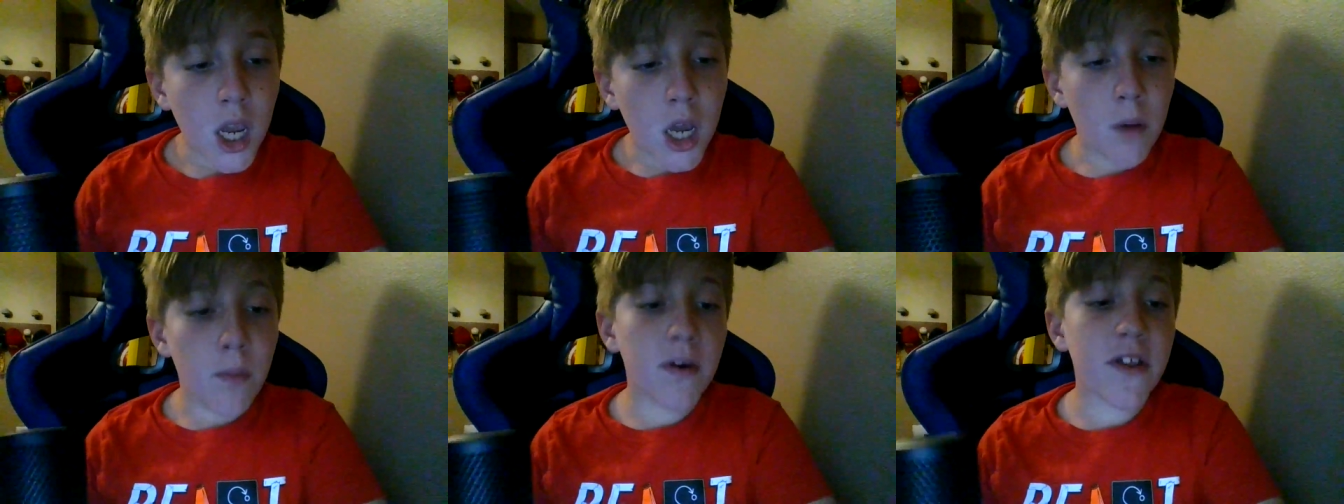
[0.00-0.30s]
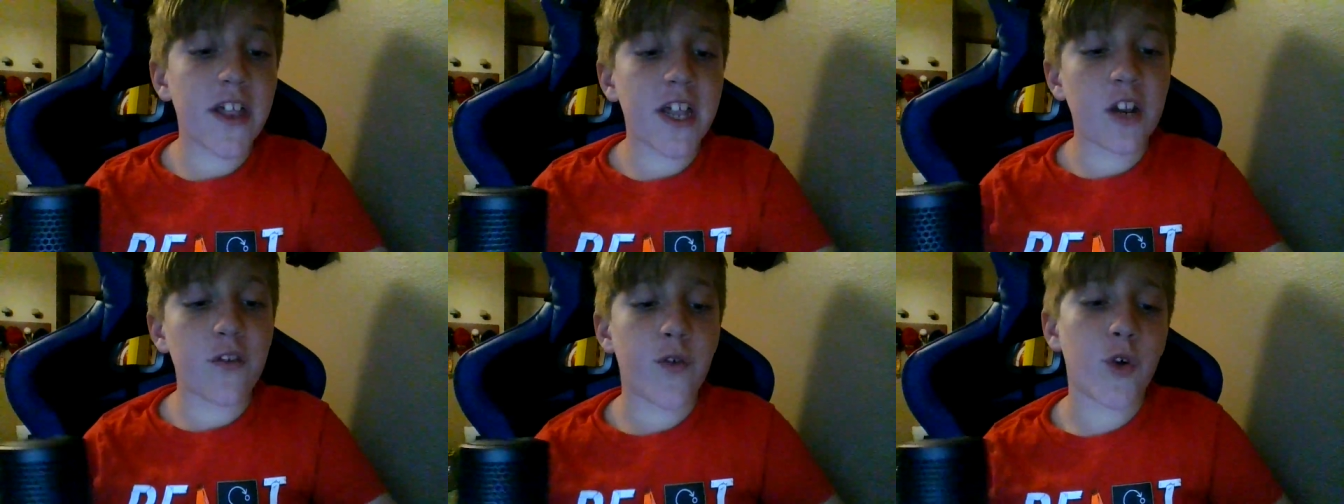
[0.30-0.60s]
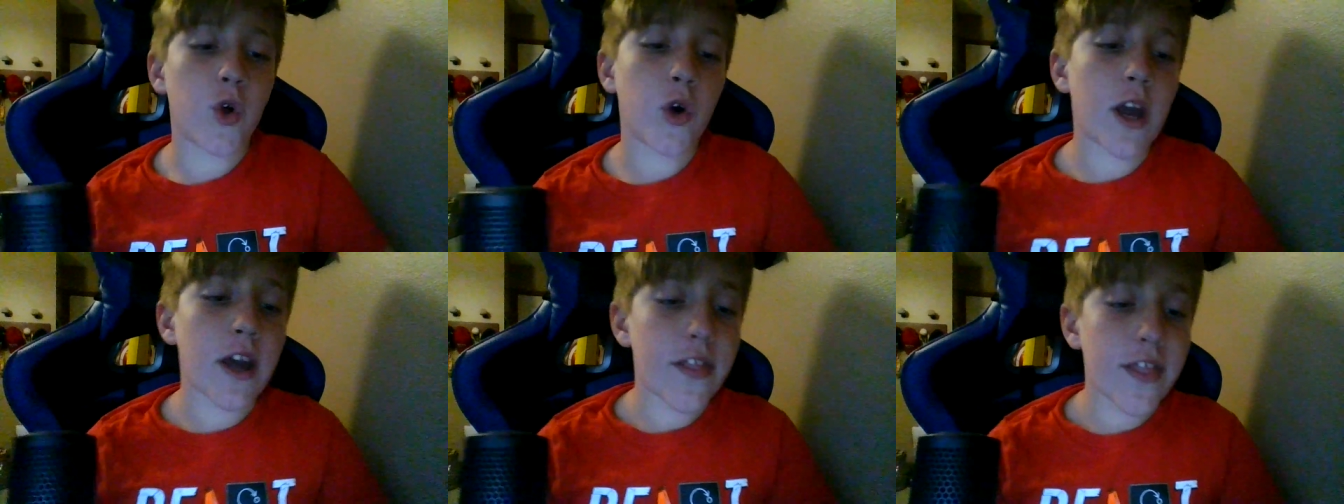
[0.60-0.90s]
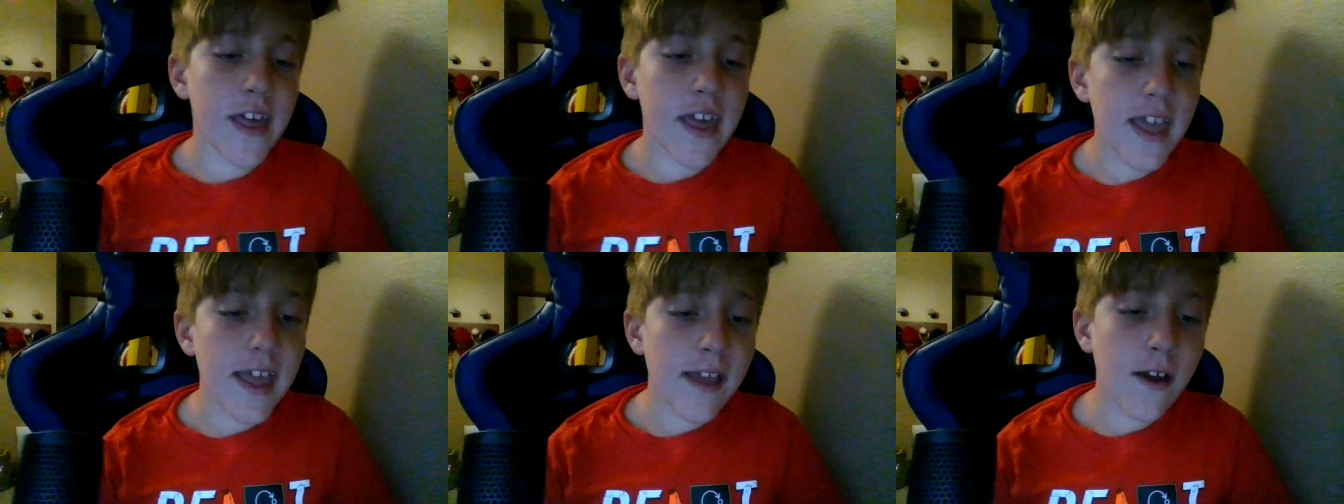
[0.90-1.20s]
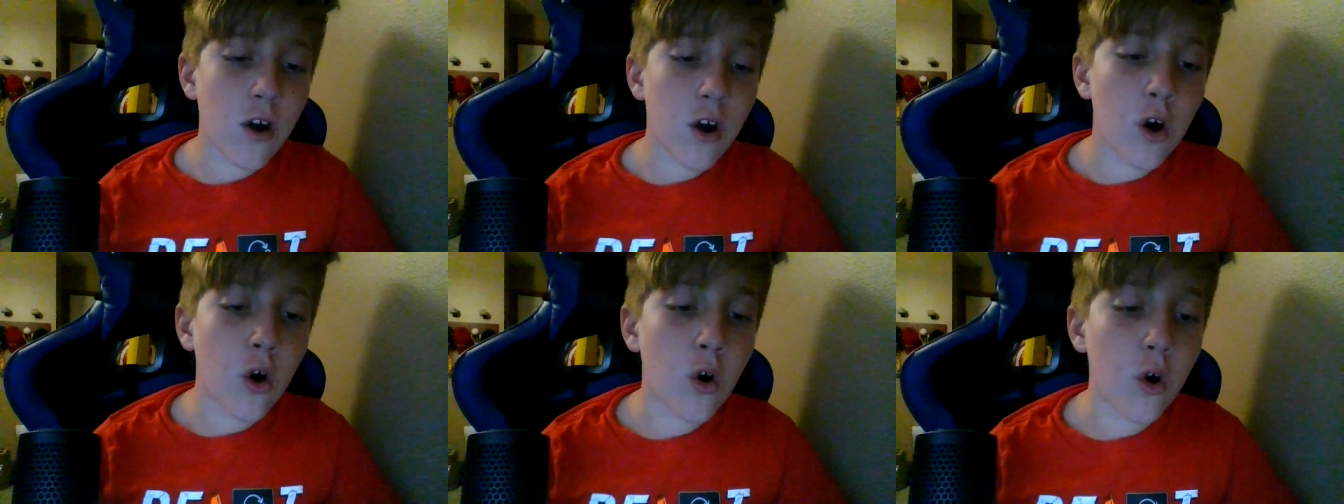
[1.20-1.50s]
But then if you look at the
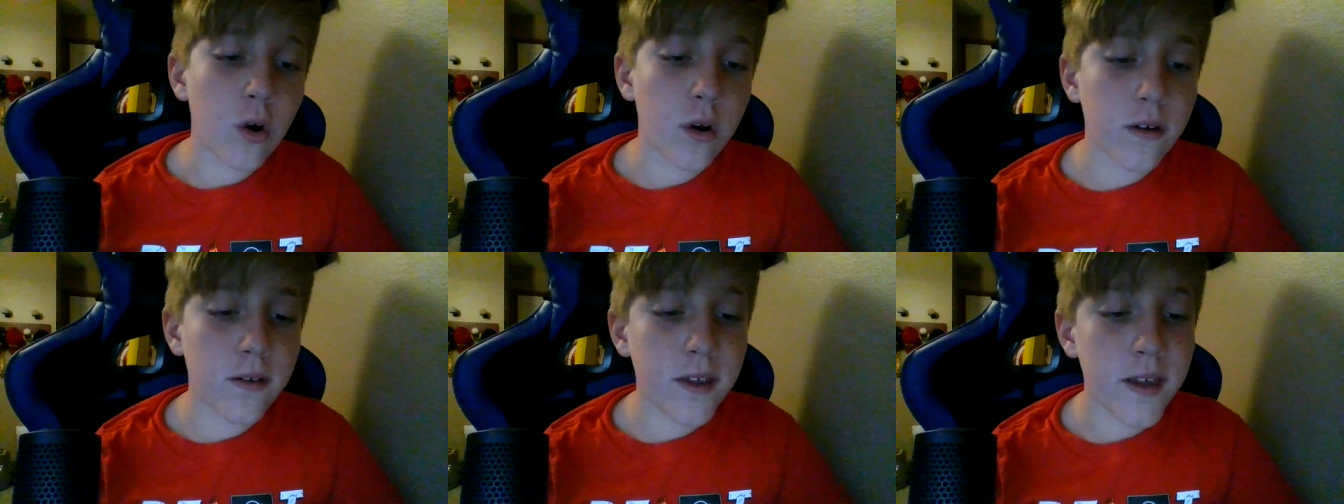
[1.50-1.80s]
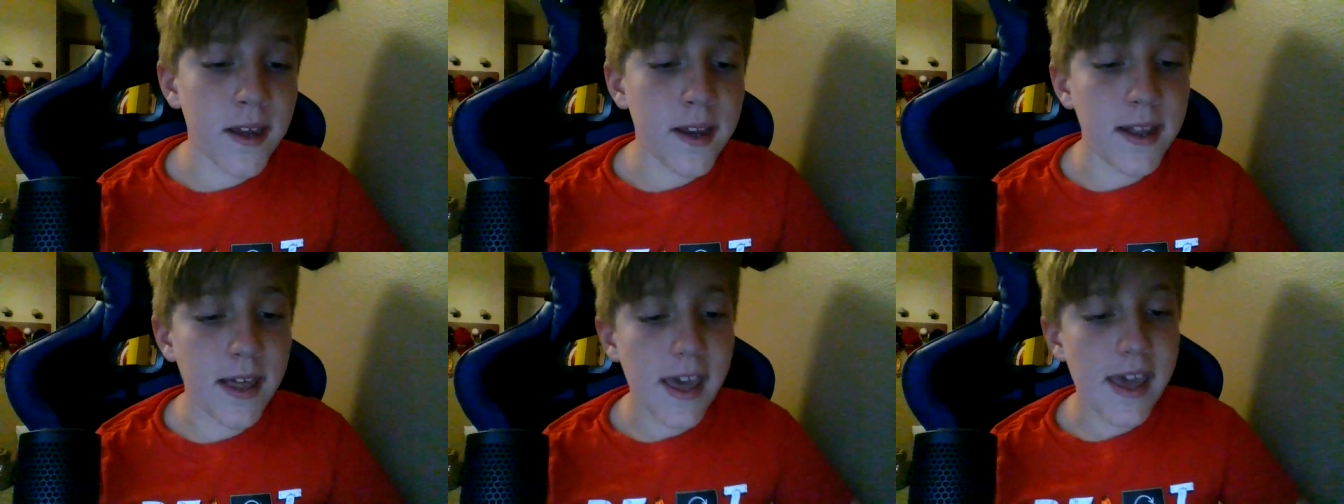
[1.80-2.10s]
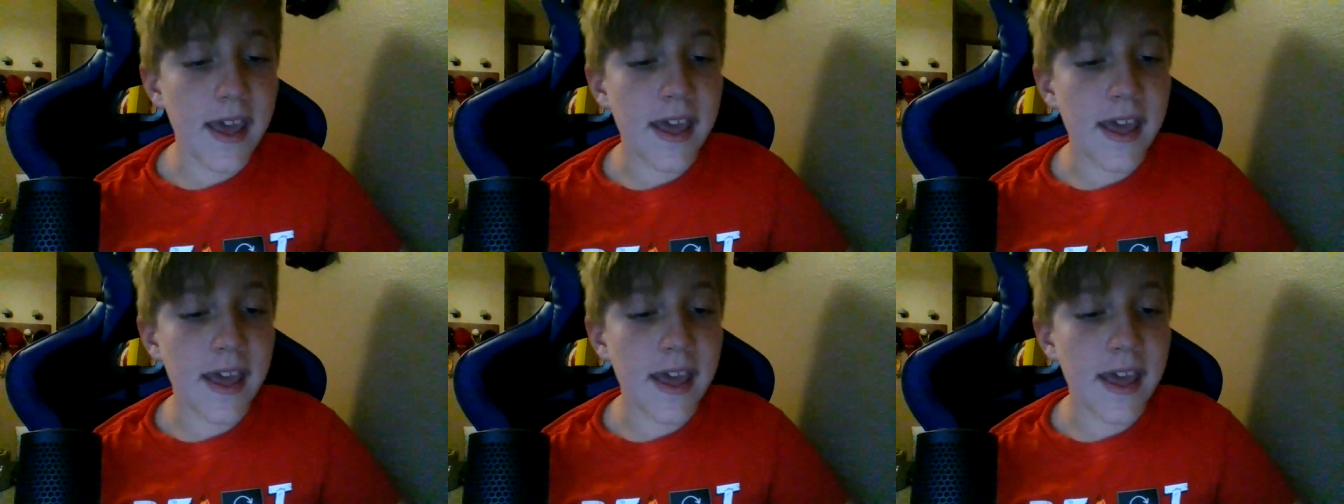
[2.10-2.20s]
eh, Oakland